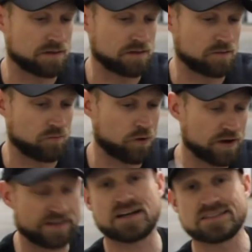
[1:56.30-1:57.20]
what
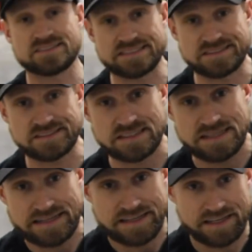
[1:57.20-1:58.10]
it does is
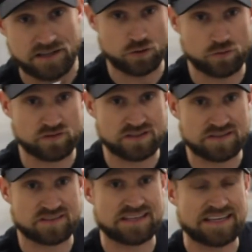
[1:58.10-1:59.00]
it
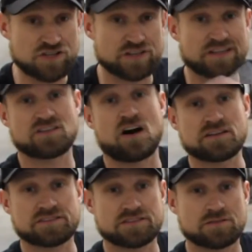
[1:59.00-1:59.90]
uses engine
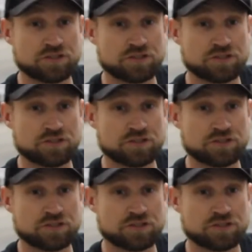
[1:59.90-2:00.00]
exhaust, which